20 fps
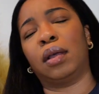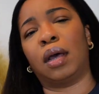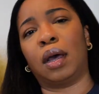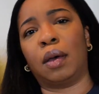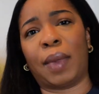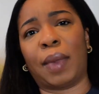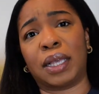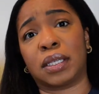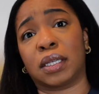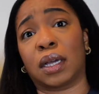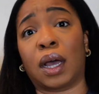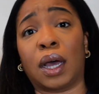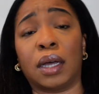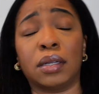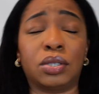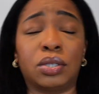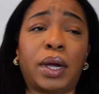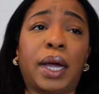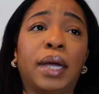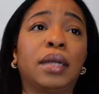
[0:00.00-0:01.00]
as a
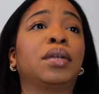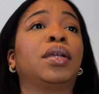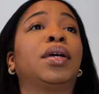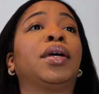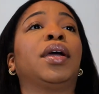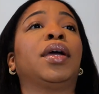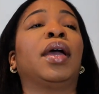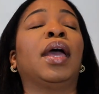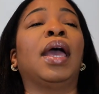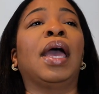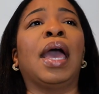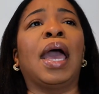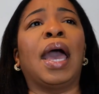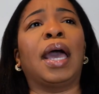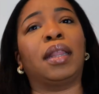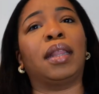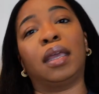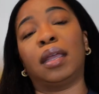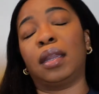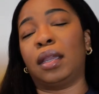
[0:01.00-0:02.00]
contractor.
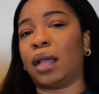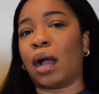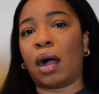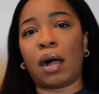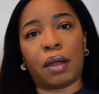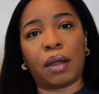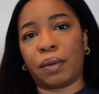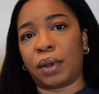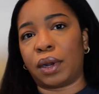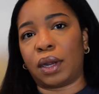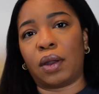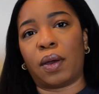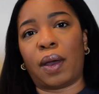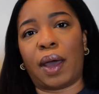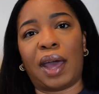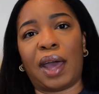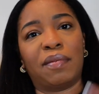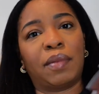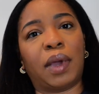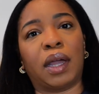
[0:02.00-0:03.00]
And then y'all already know I
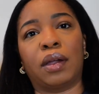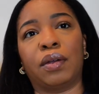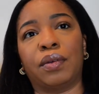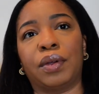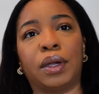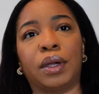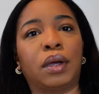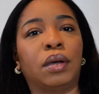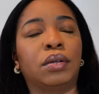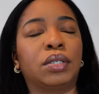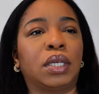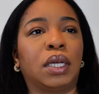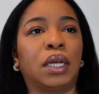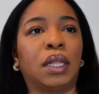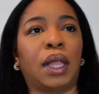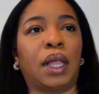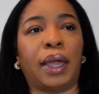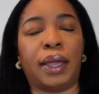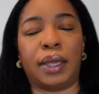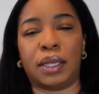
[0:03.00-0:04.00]
have my career coaching
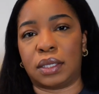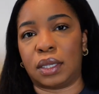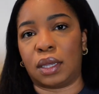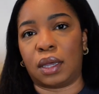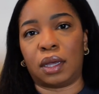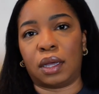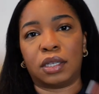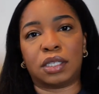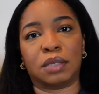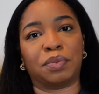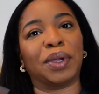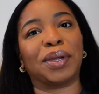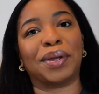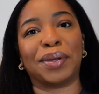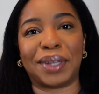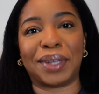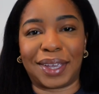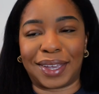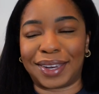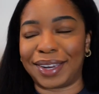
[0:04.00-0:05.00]
clients
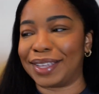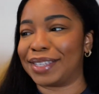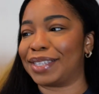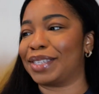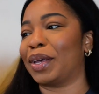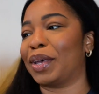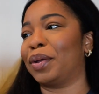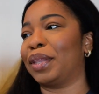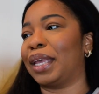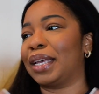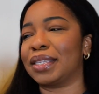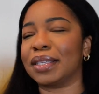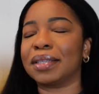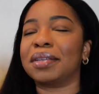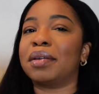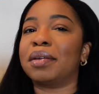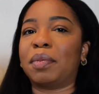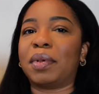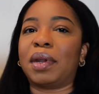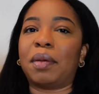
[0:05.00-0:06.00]
sprinkled in. And so that's a
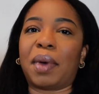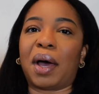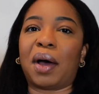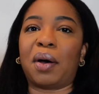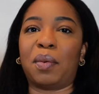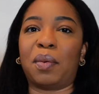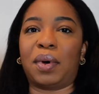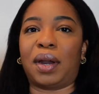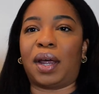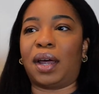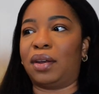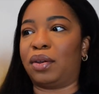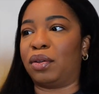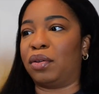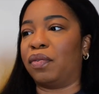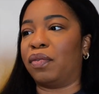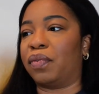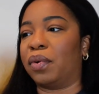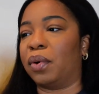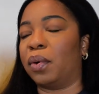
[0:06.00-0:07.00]
little bit about what I
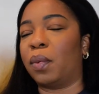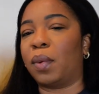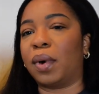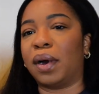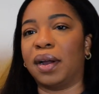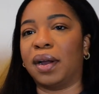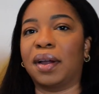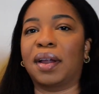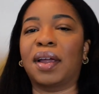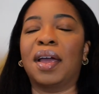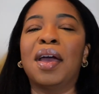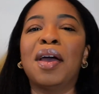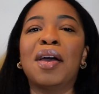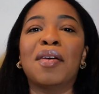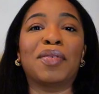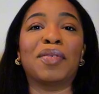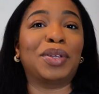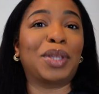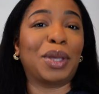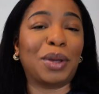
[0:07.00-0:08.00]
do for work
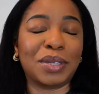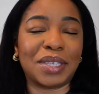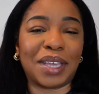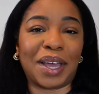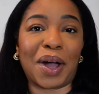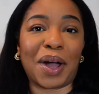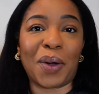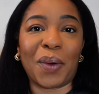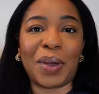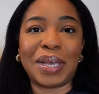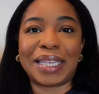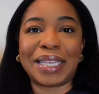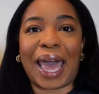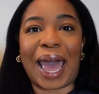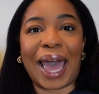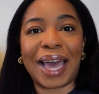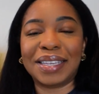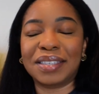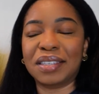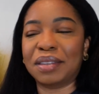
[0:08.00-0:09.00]
for those that always
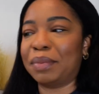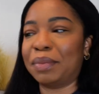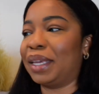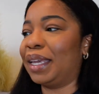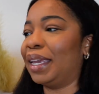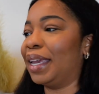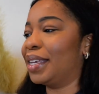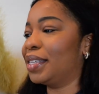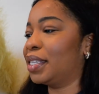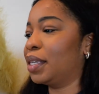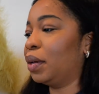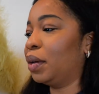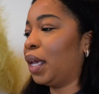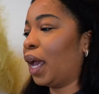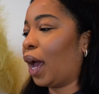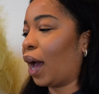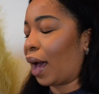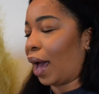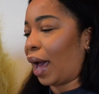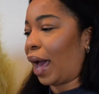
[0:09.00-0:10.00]
ask me. And so
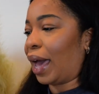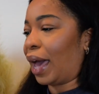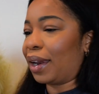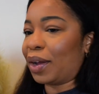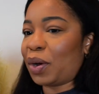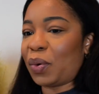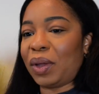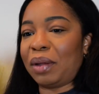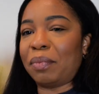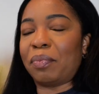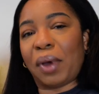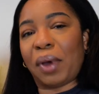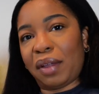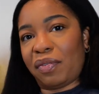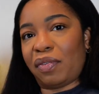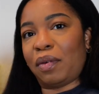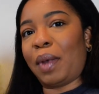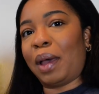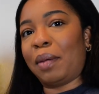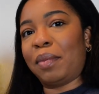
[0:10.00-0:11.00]
yeah, I had a quick break
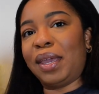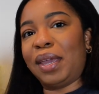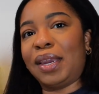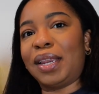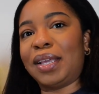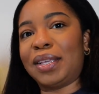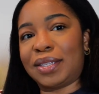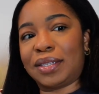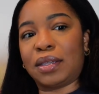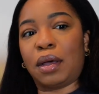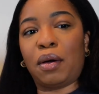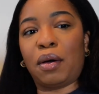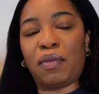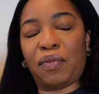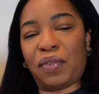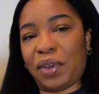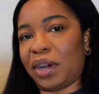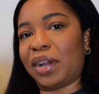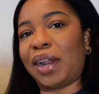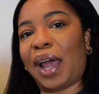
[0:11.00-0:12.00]
from my meeting, so
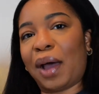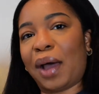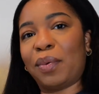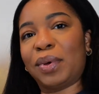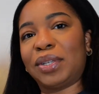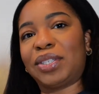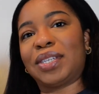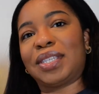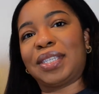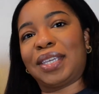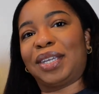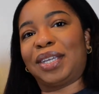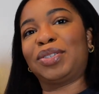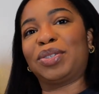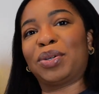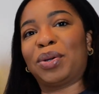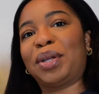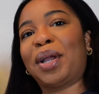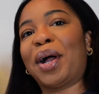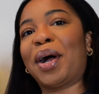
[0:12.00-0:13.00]
figured I would just
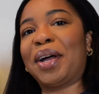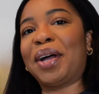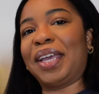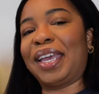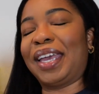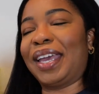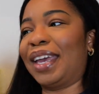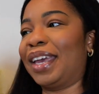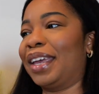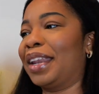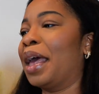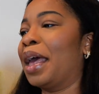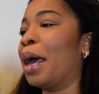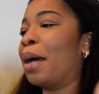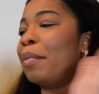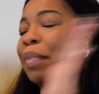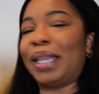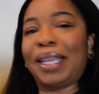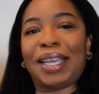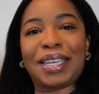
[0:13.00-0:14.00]
intro y'all in.
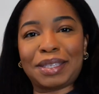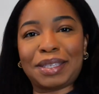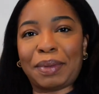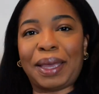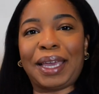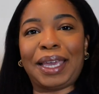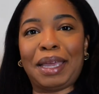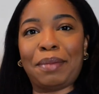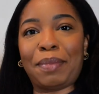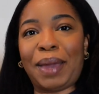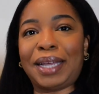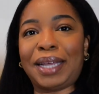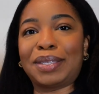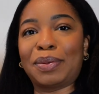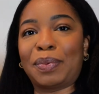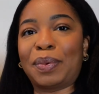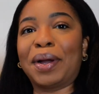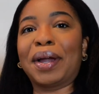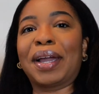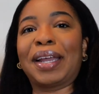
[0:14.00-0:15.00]
But let's get back to
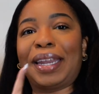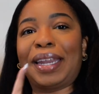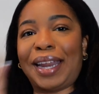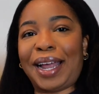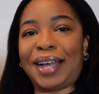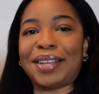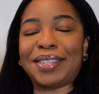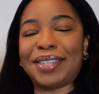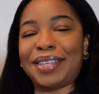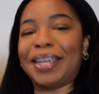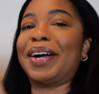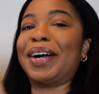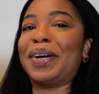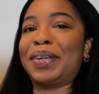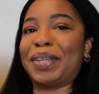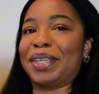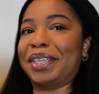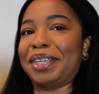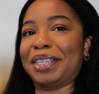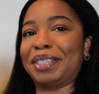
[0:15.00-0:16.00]
work, and then I'll see y'all
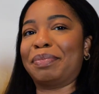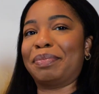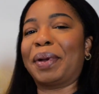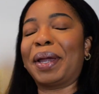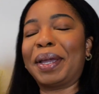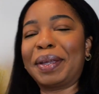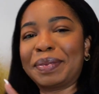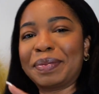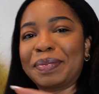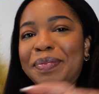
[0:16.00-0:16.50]
on the lunch break.